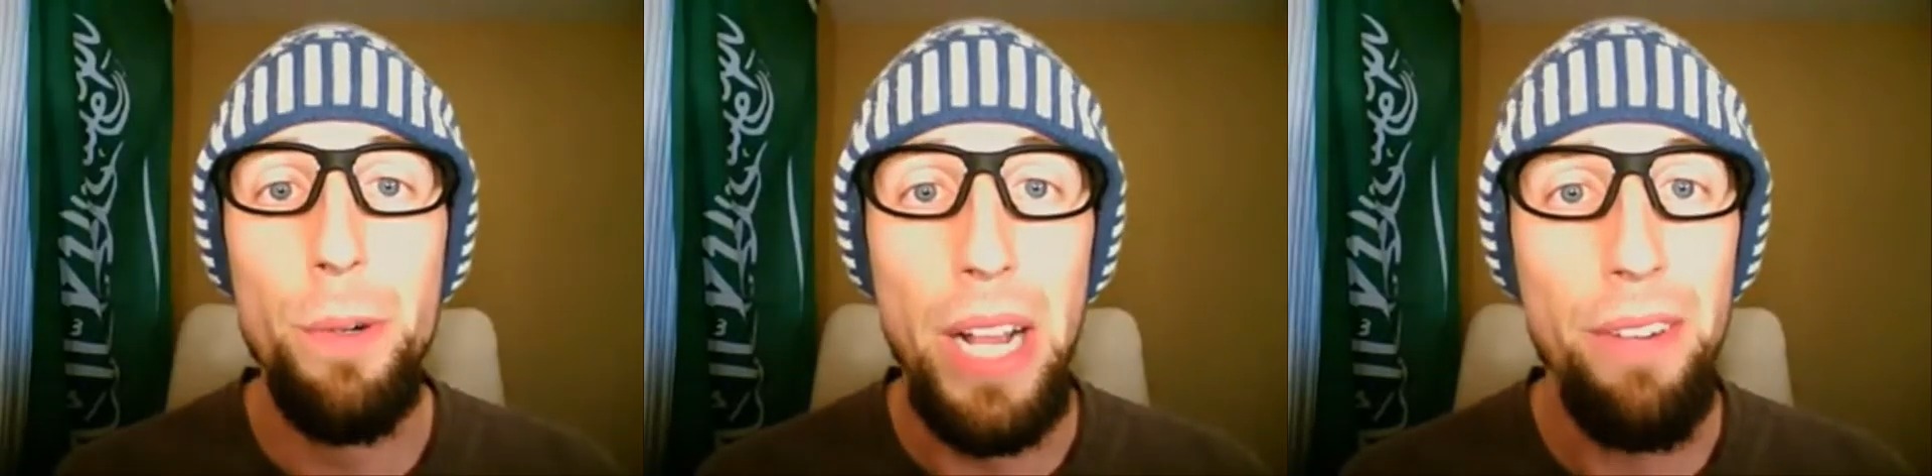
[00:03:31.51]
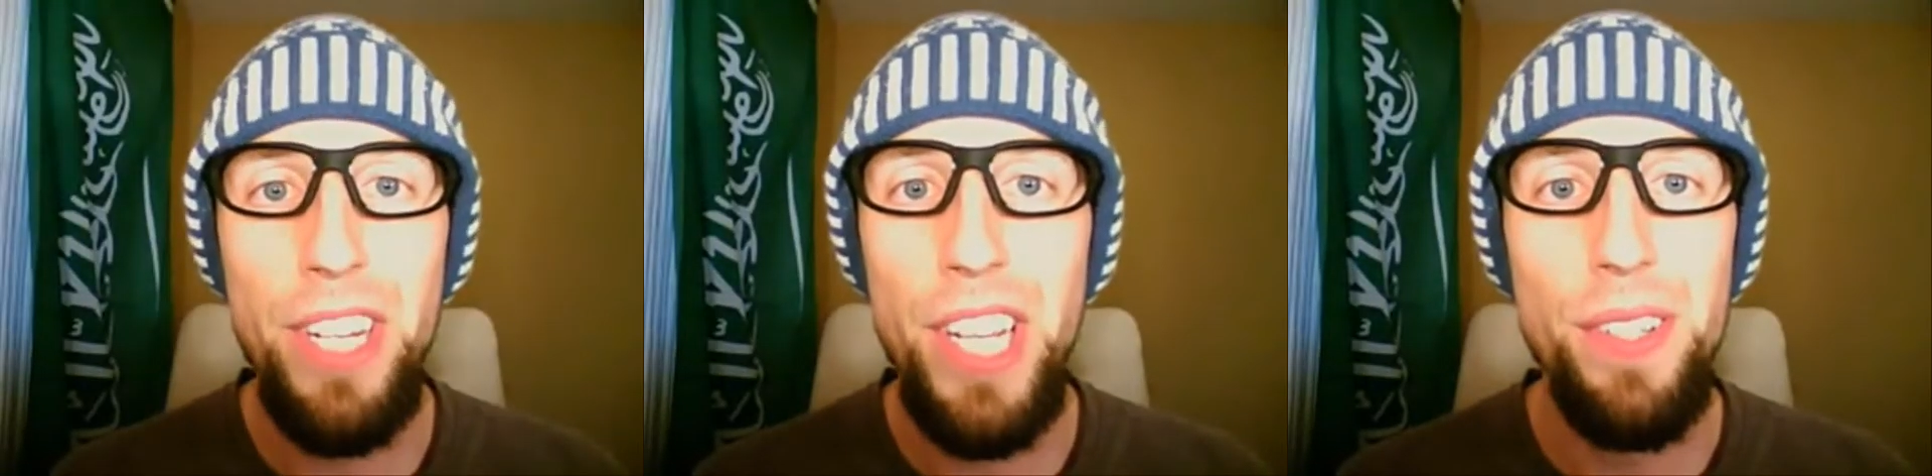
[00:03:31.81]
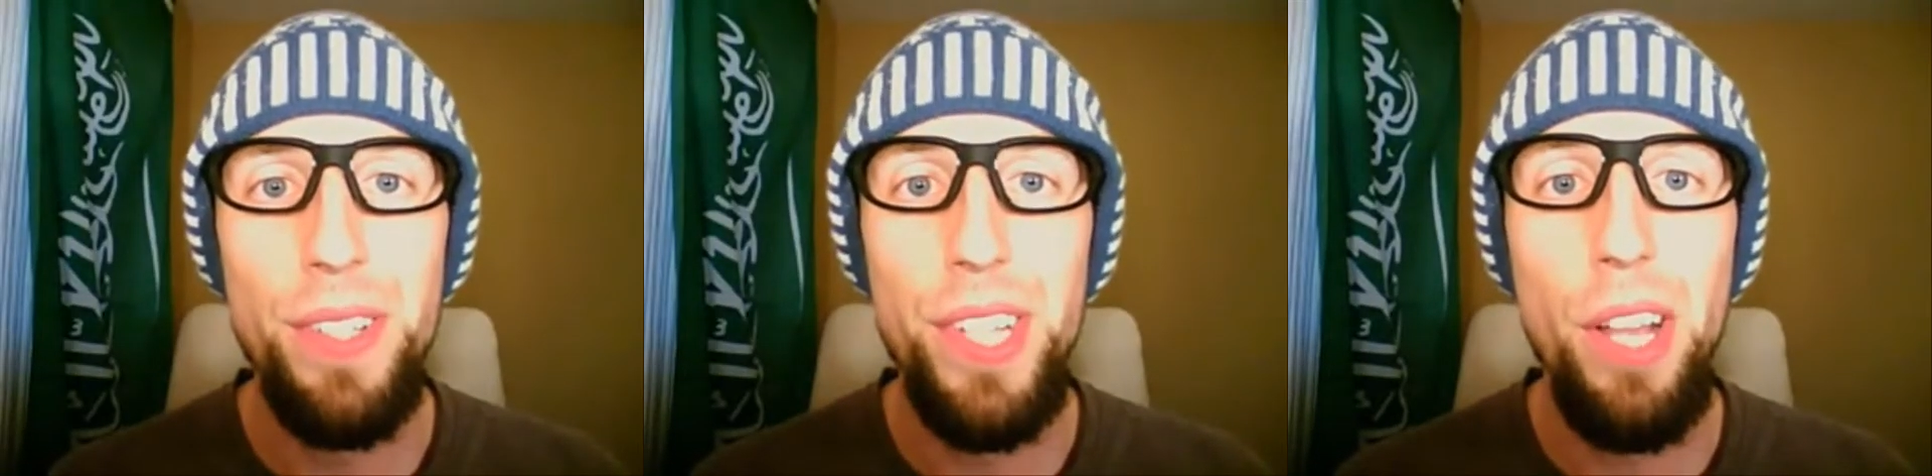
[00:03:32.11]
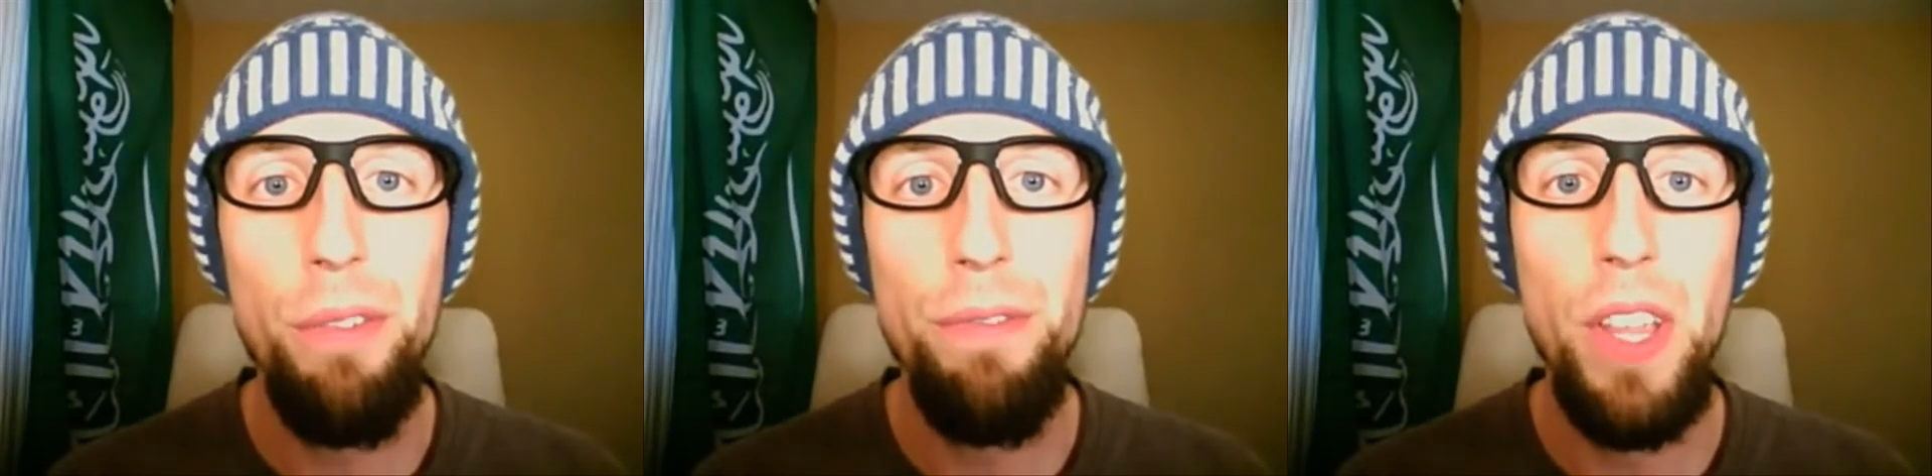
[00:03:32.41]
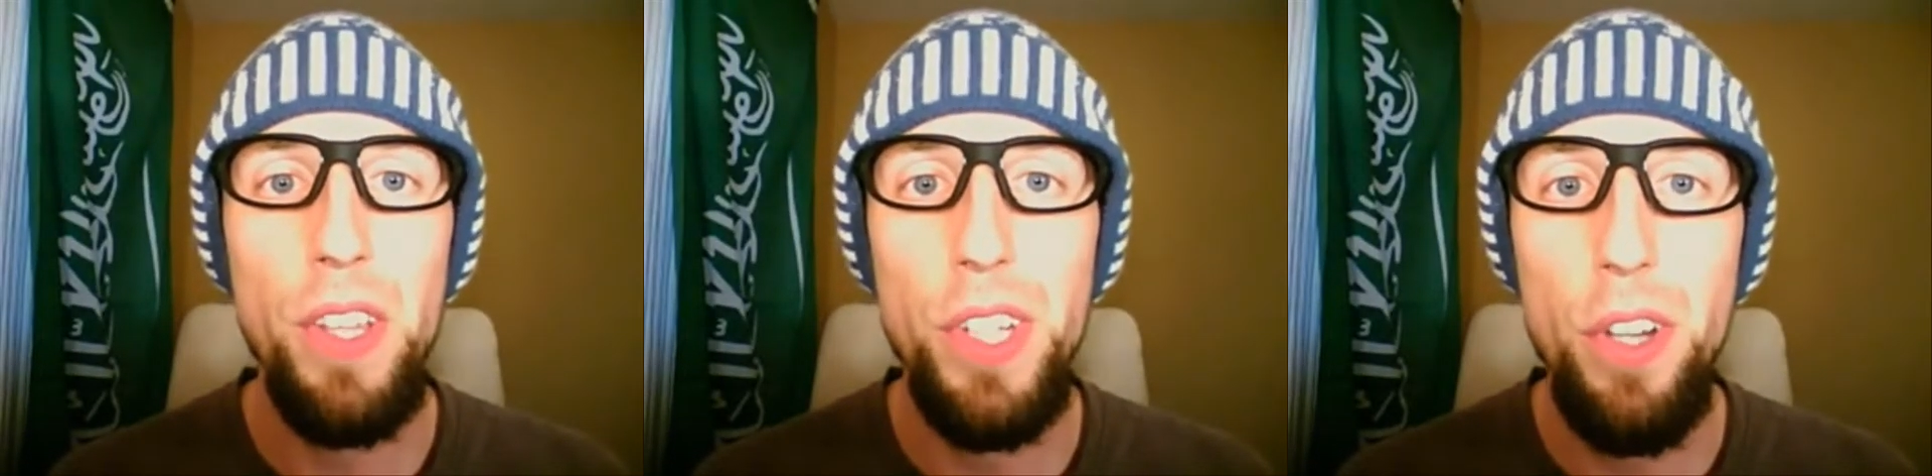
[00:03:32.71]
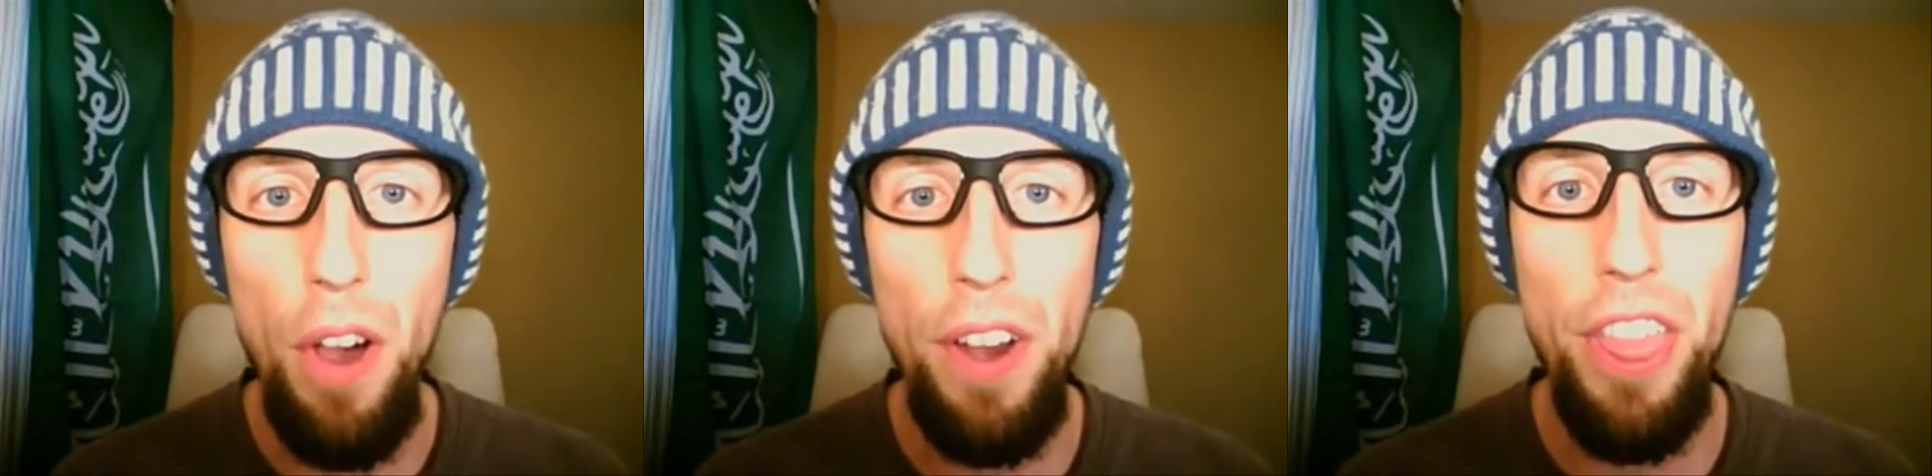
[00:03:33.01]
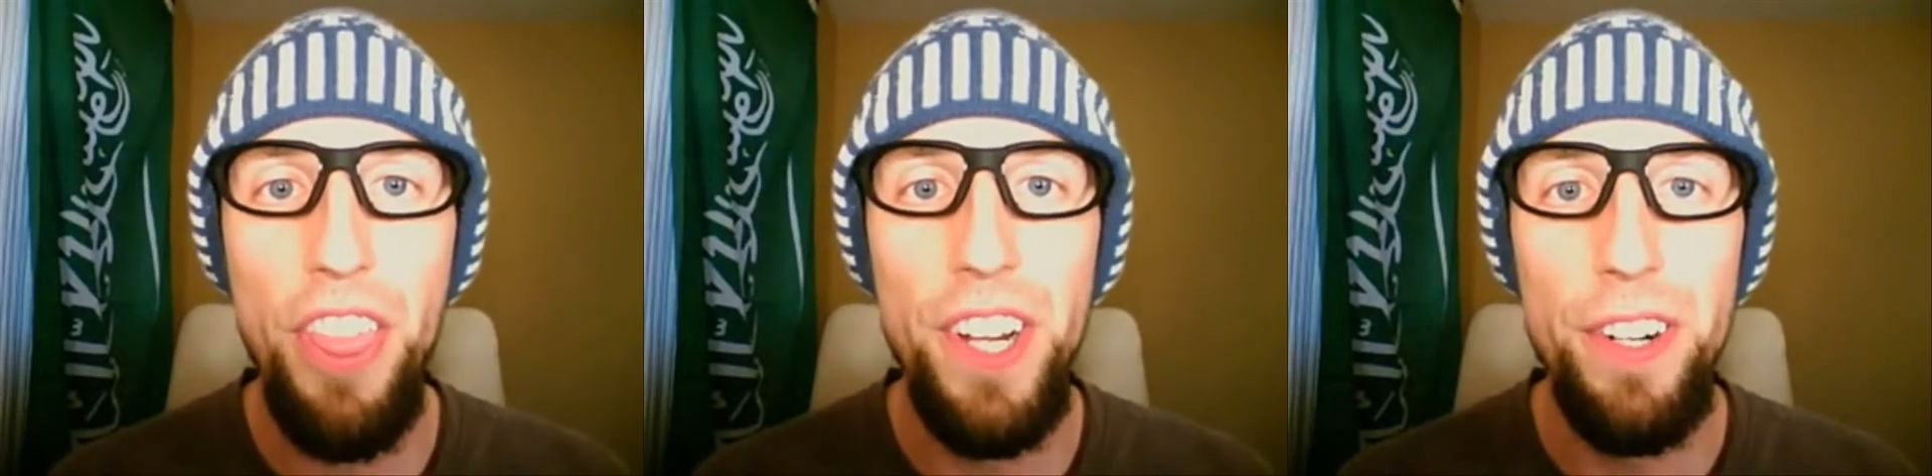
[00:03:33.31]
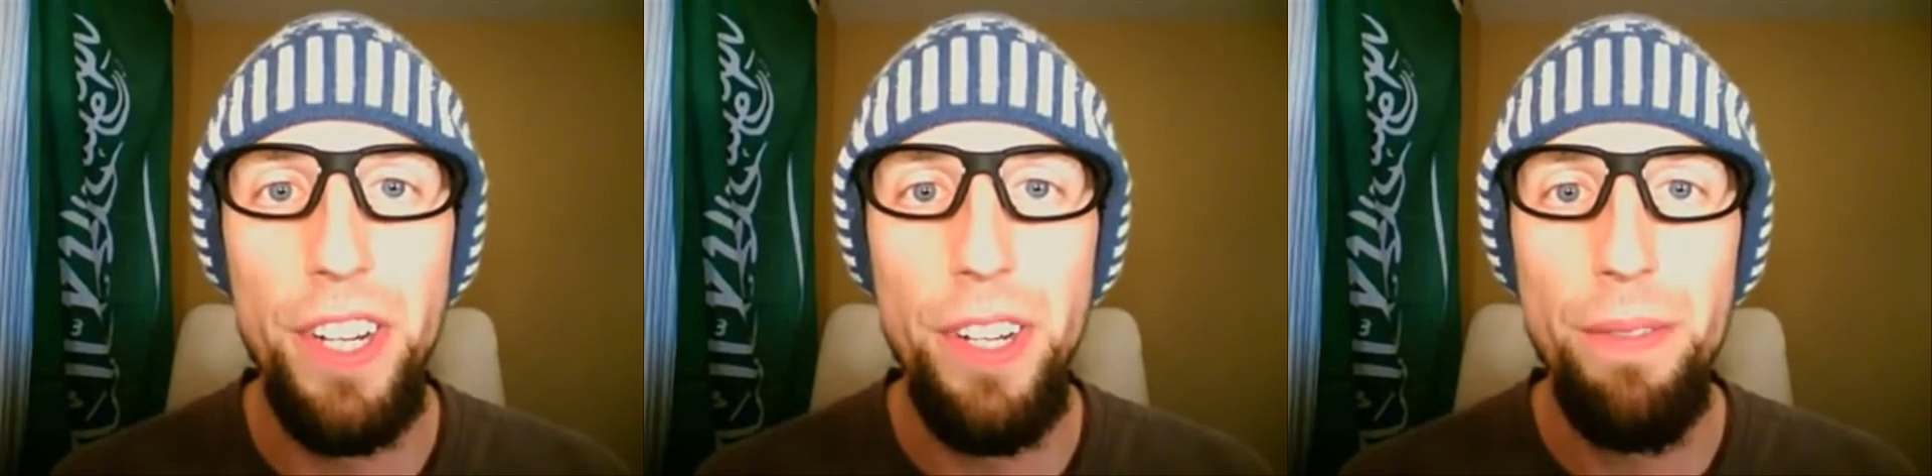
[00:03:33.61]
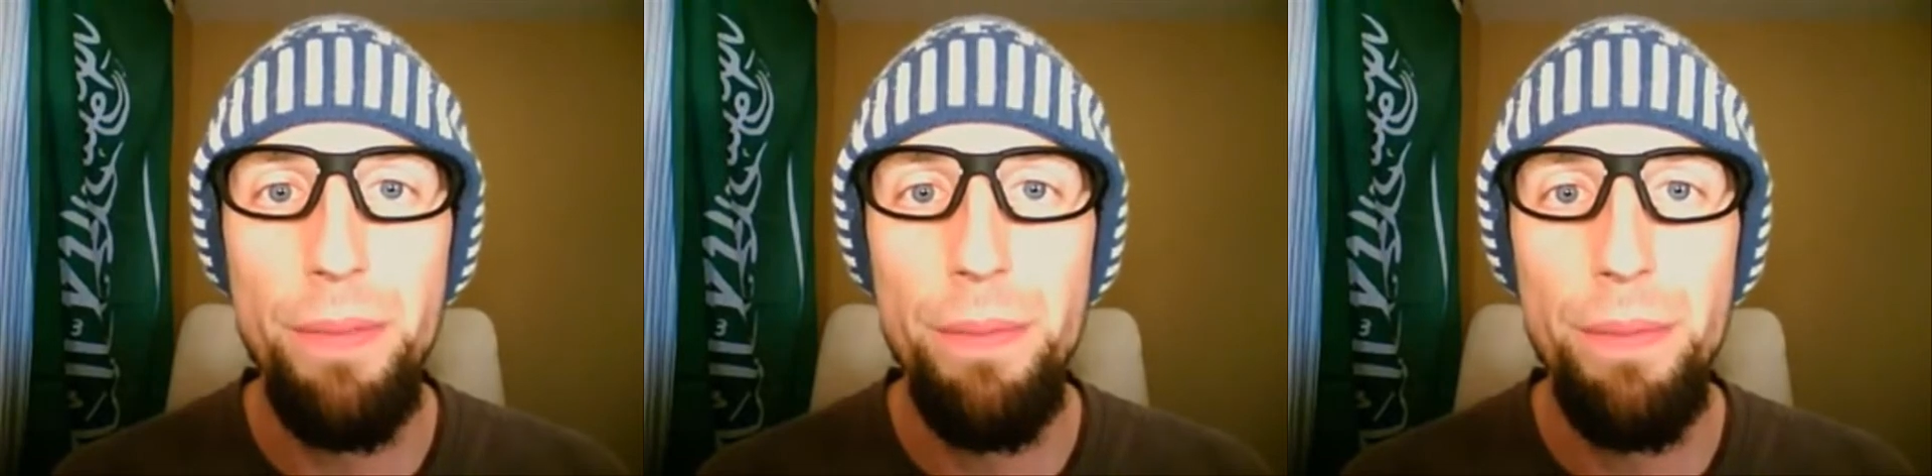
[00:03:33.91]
Gravity itself is not a theory,